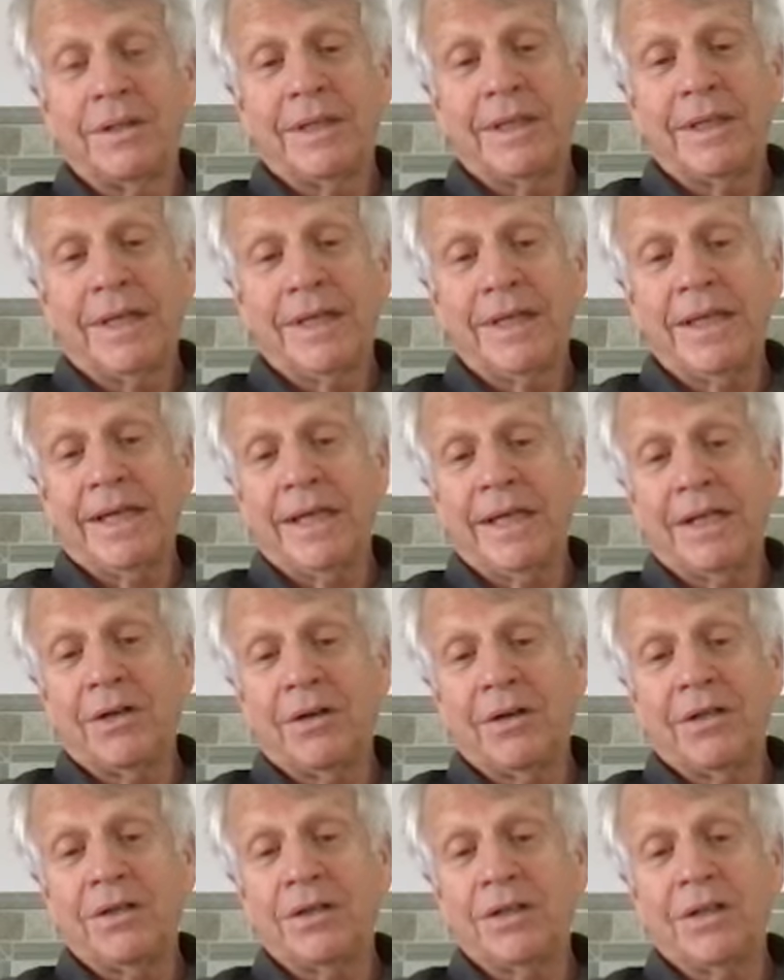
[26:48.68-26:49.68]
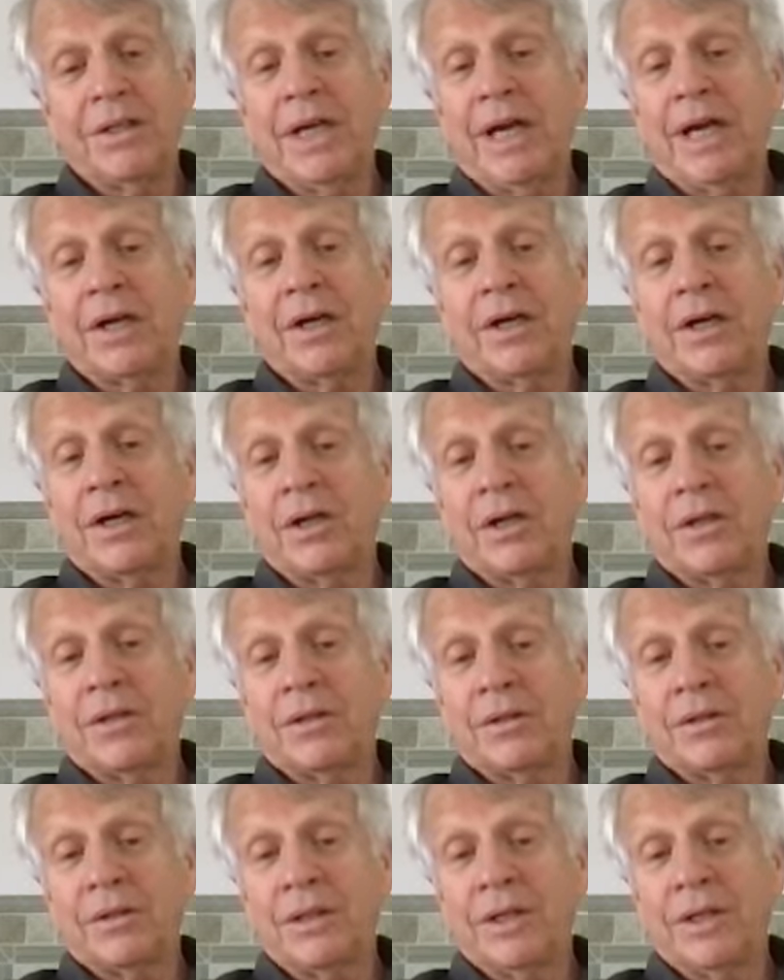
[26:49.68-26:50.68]
I can't guarantee at
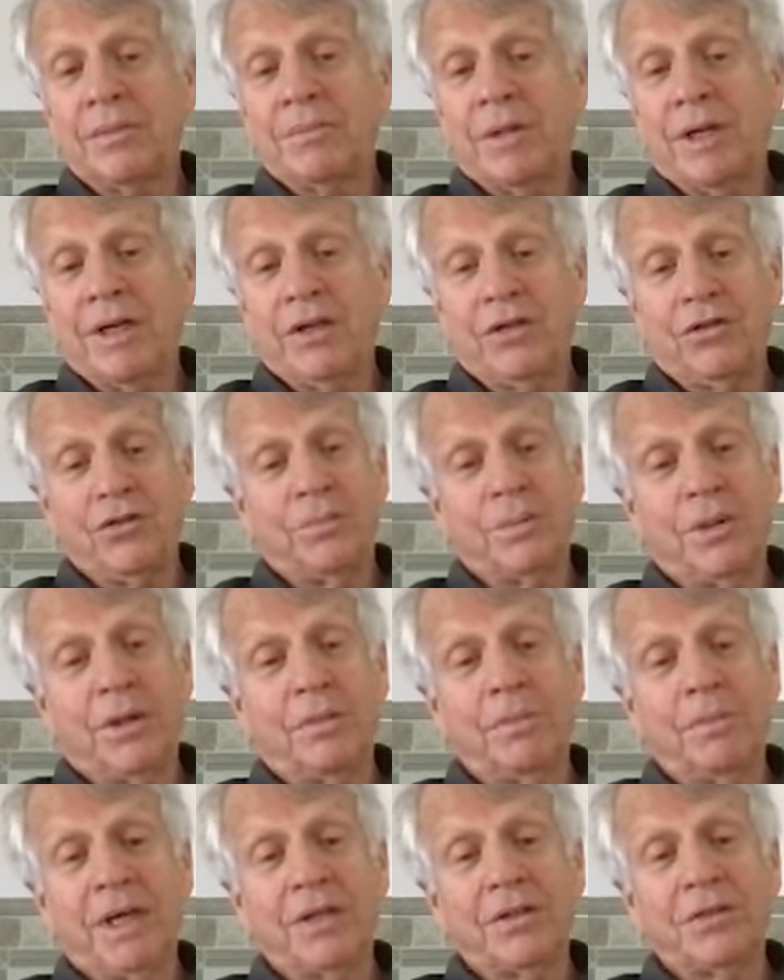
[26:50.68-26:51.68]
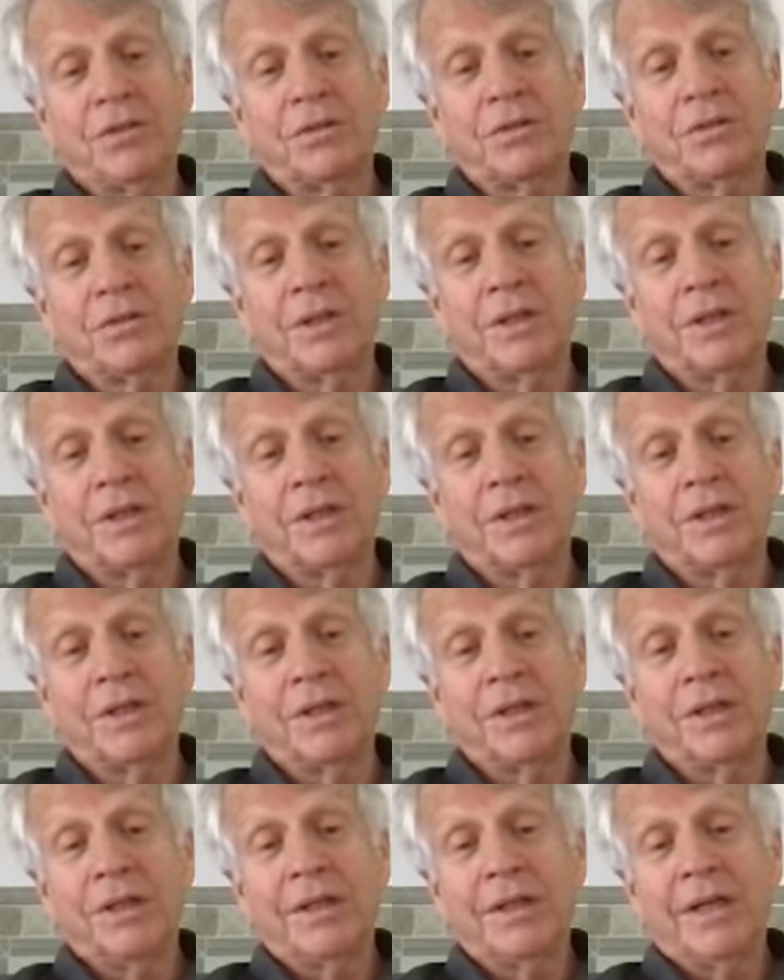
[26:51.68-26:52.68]
all that my experimental drug
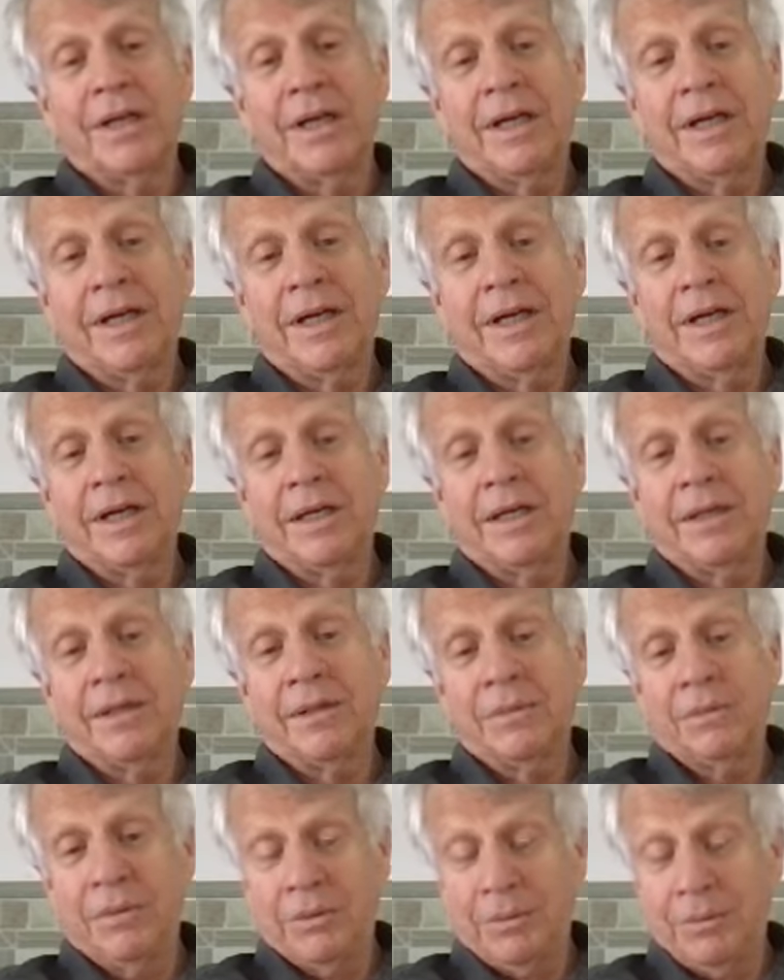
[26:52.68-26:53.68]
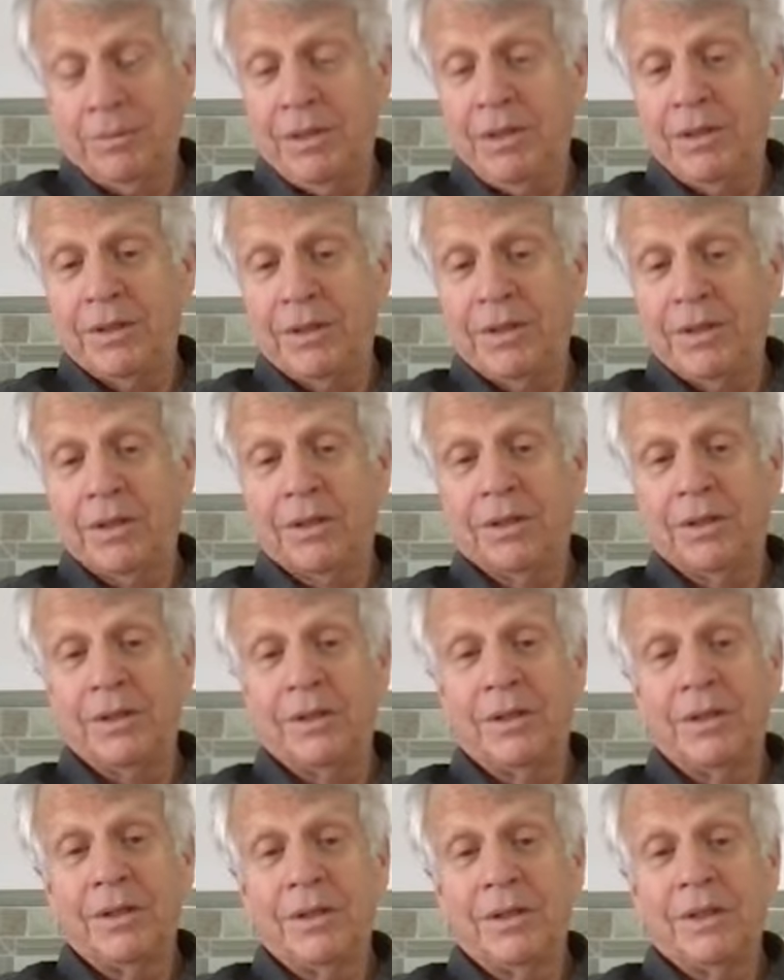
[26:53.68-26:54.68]
will be the
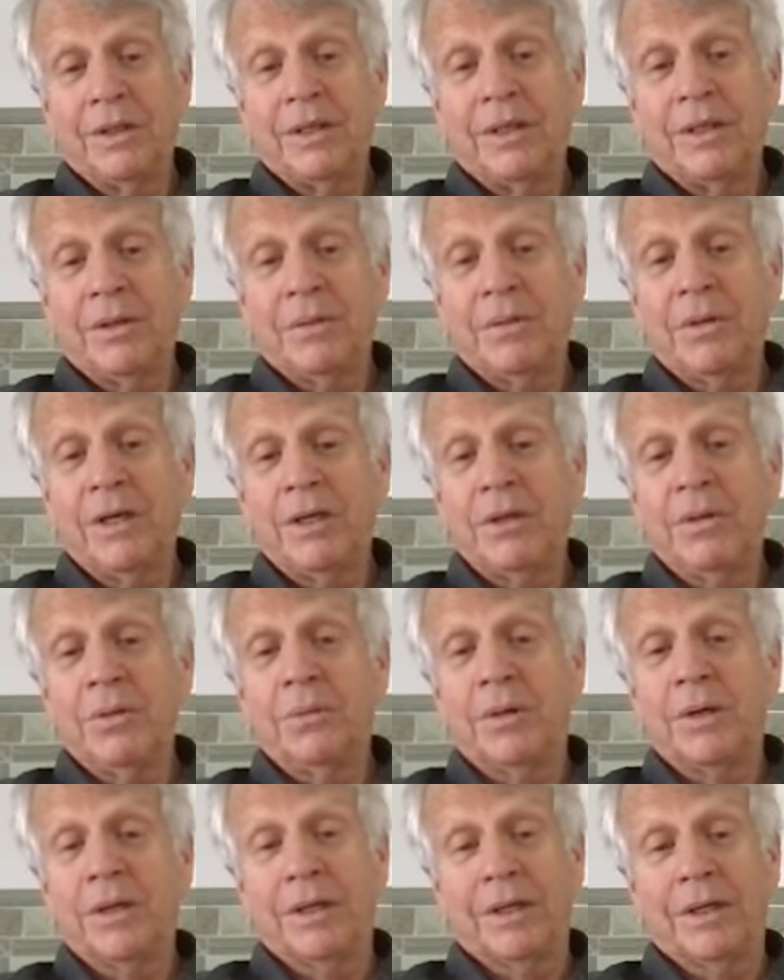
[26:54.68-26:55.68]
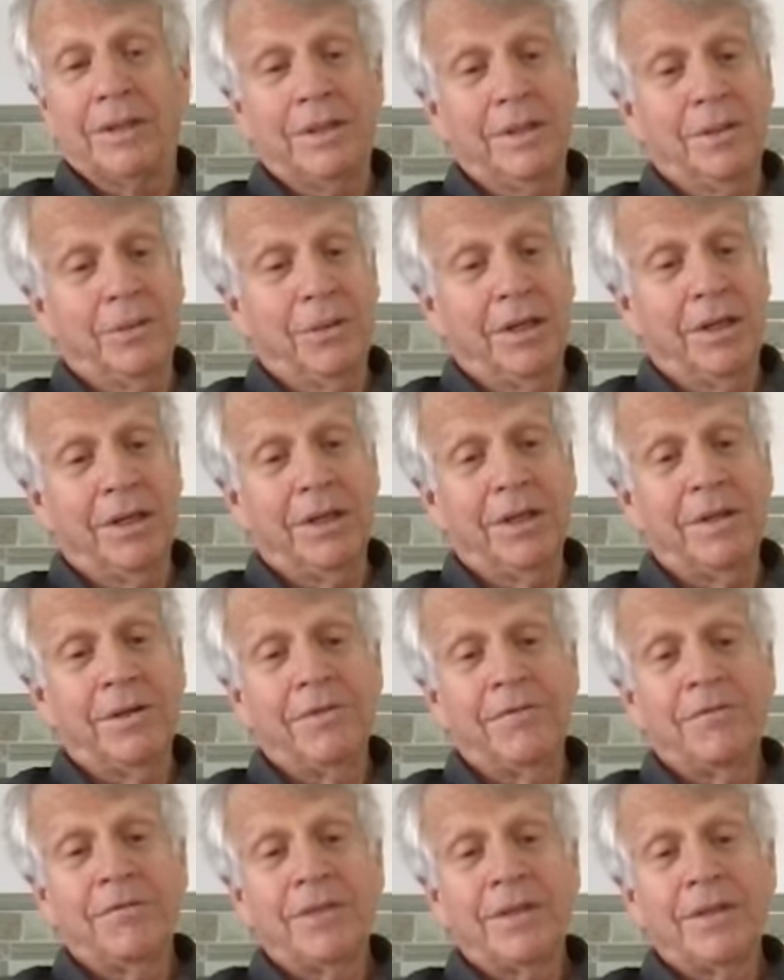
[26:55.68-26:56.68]
cure. What do you want? Well,
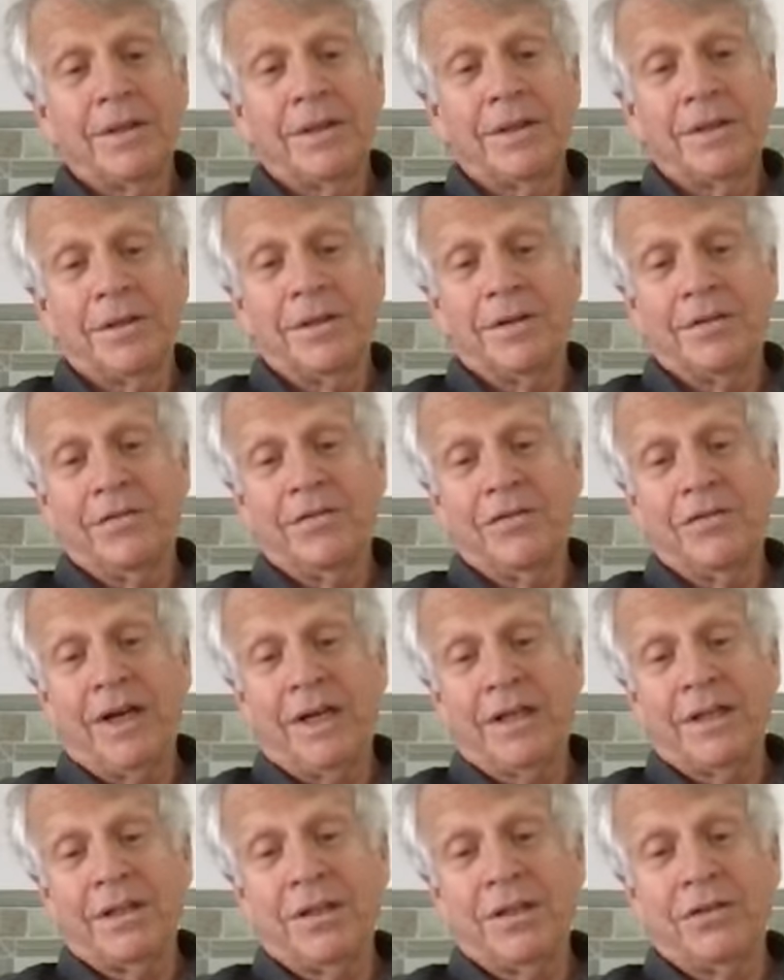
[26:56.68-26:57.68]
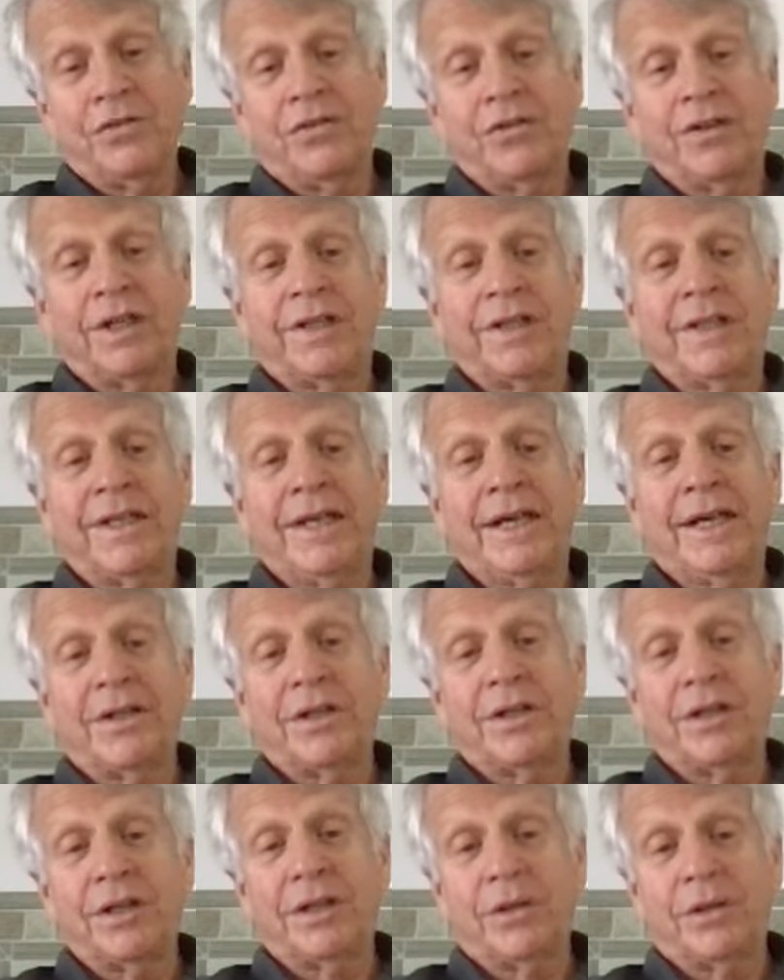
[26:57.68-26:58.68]
the fact is that the
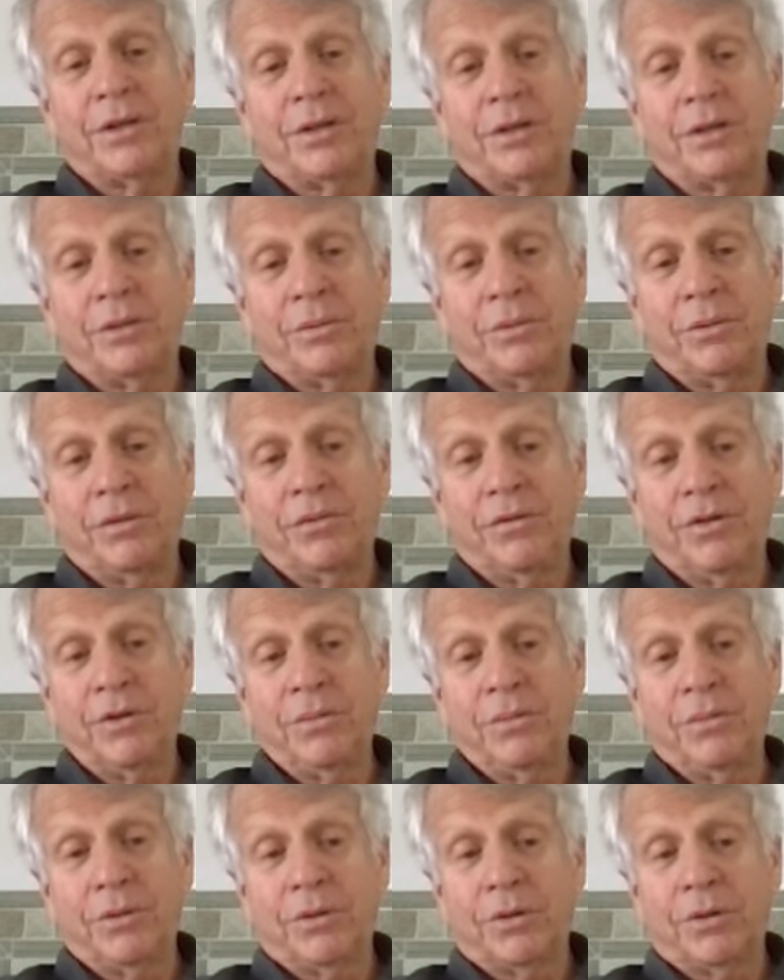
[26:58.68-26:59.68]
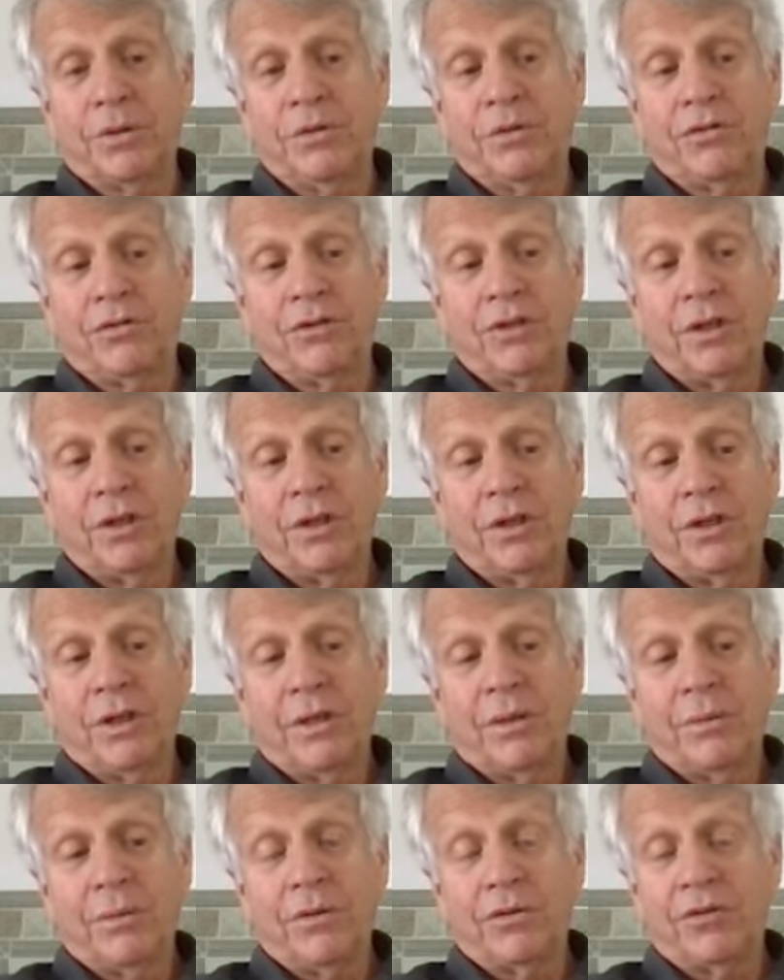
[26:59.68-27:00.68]
ethical review boards
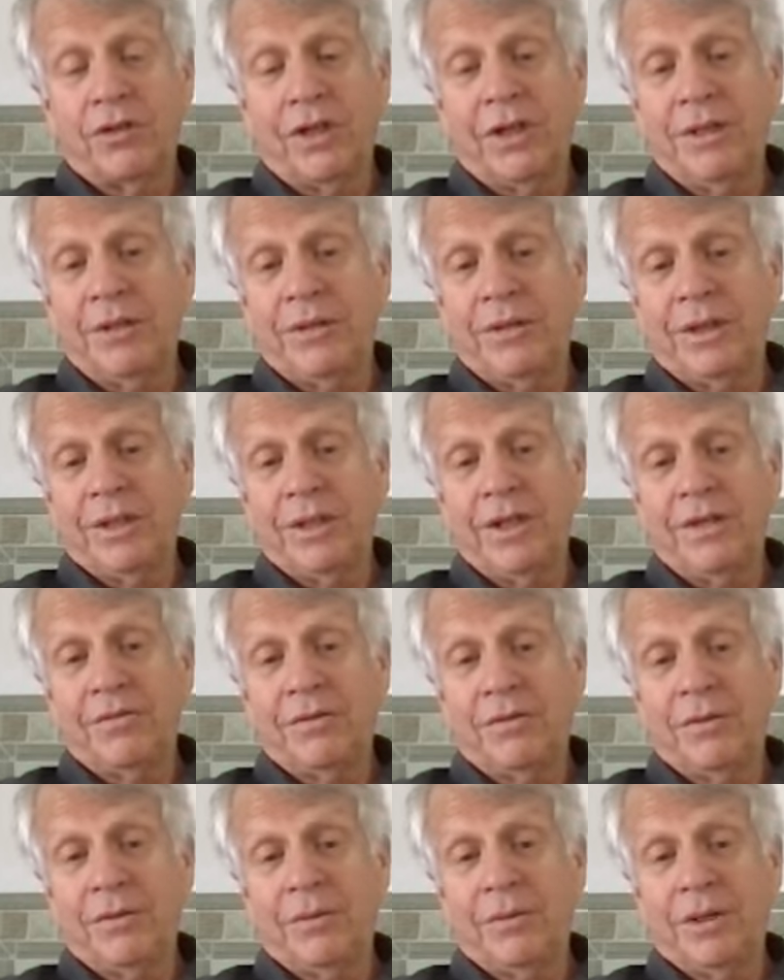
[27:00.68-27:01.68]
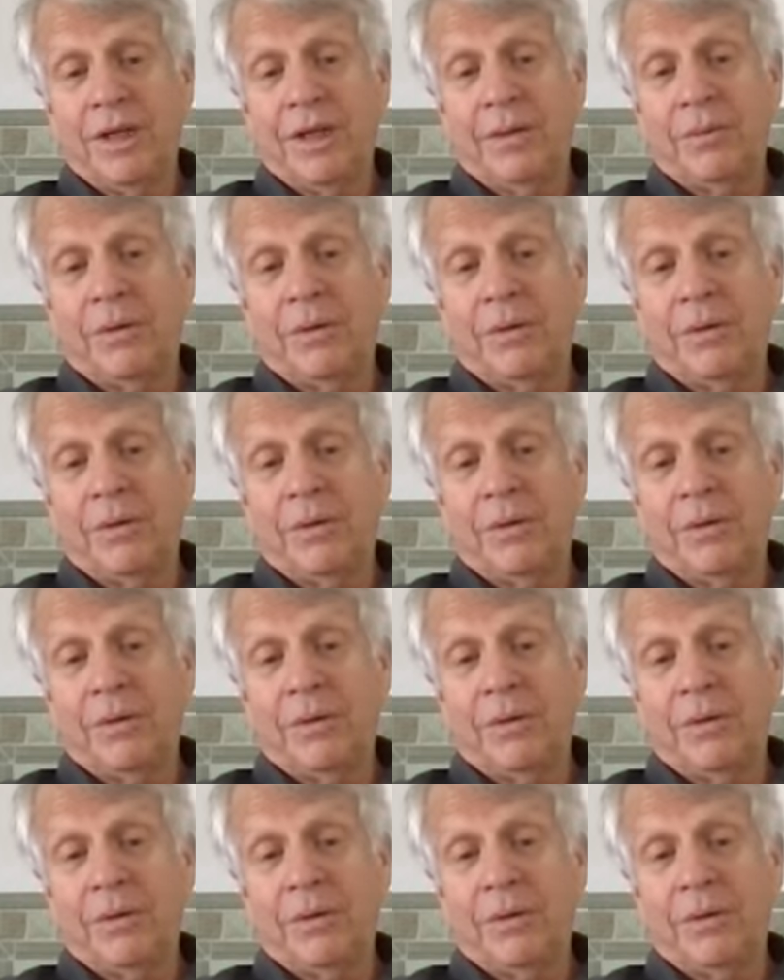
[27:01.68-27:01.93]
will say you can never do that.